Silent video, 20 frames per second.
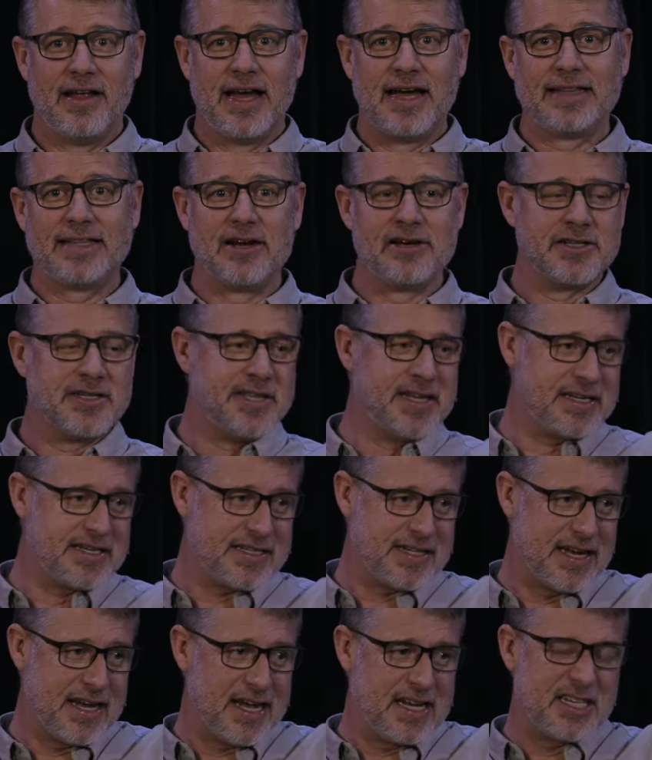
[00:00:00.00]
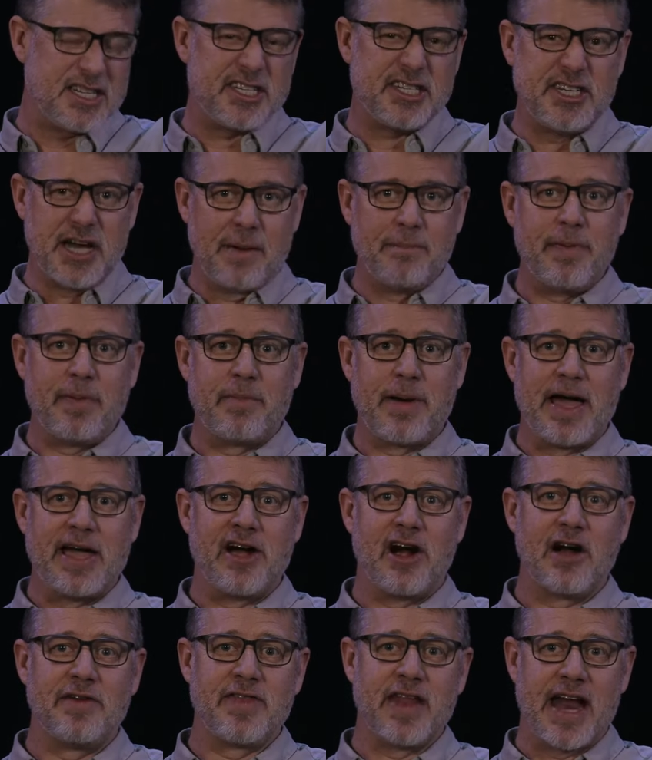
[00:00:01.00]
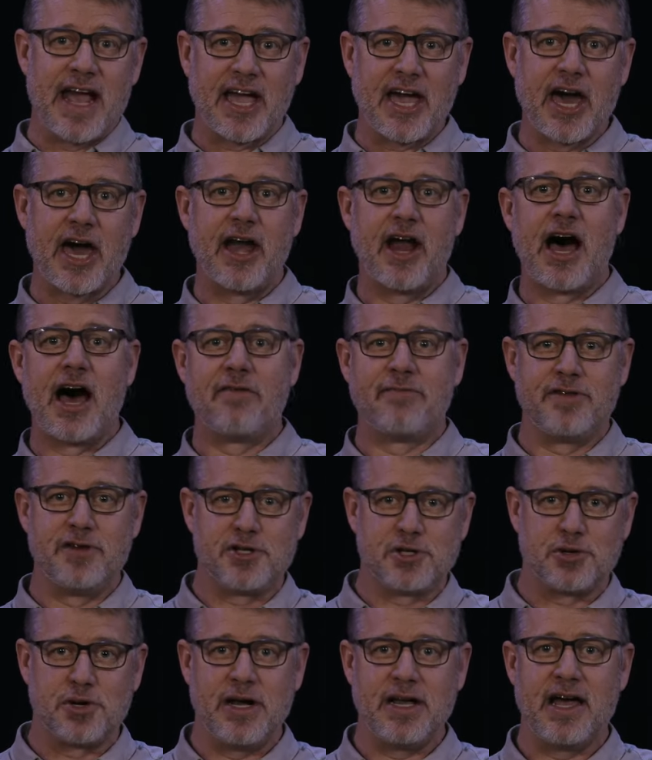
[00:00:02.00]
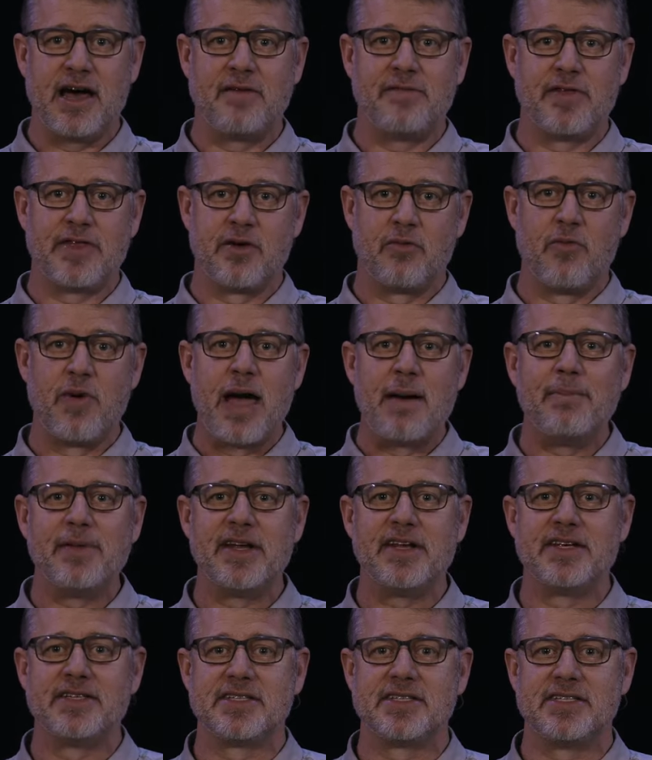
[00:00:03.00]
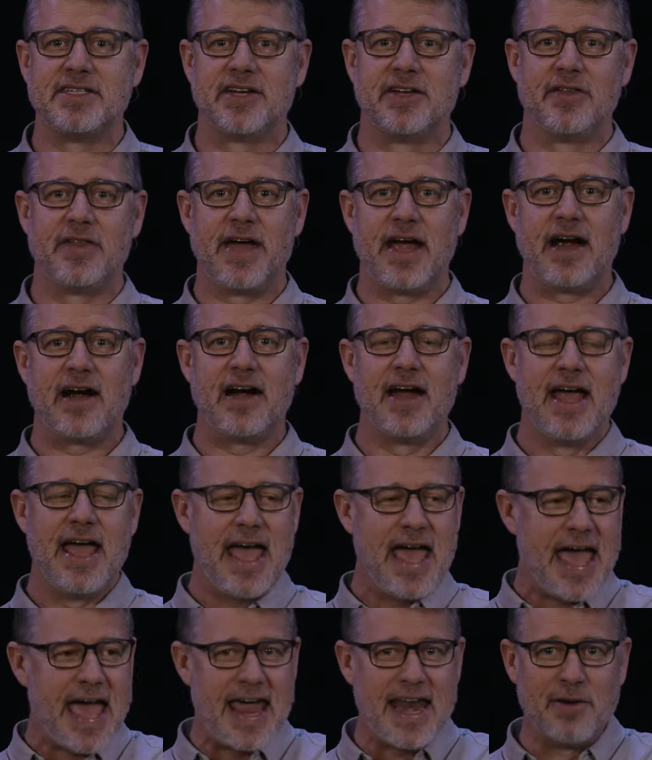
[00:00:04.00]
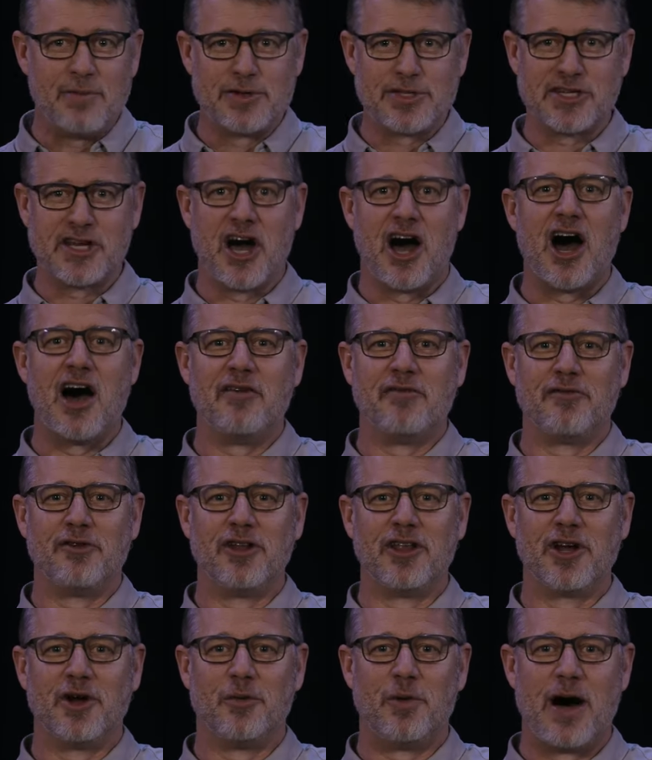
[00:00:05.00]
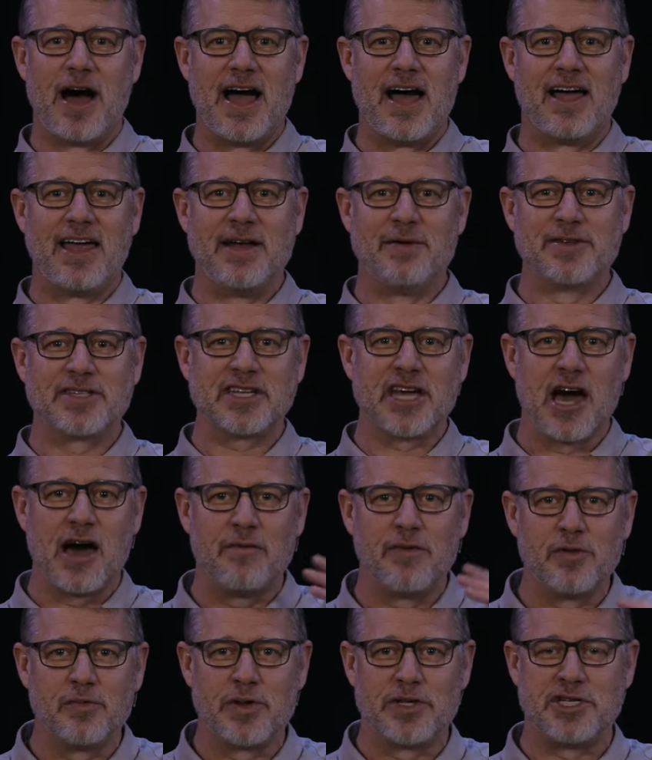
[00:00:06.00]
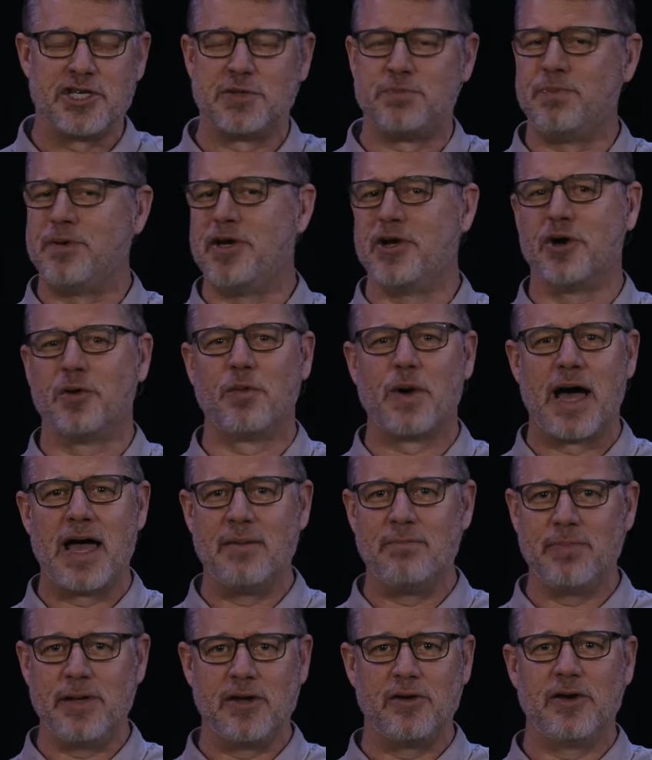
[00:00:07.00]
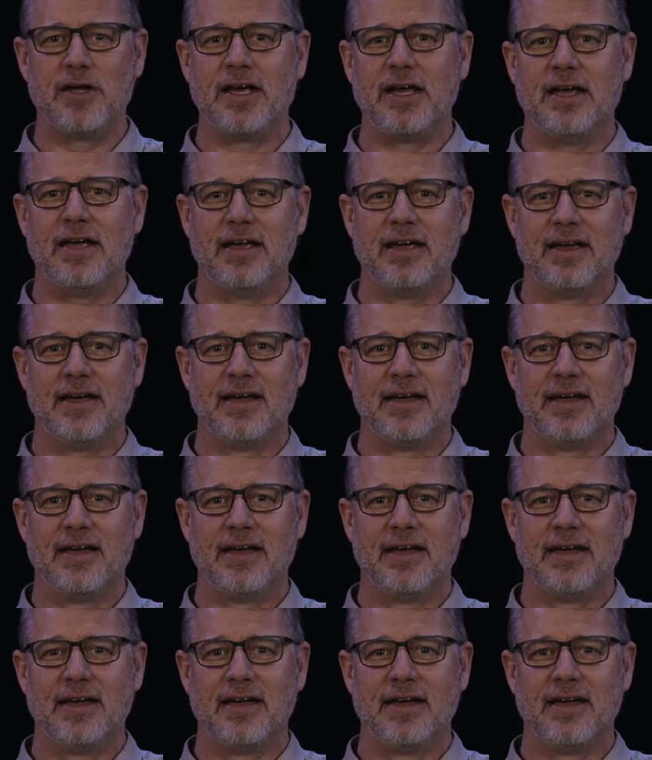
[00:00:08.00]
Like there's this stump in my yard that I cut off the tree of, and the remnant is still there, and it was gone for a little while, and it was covered with just pure white beauty.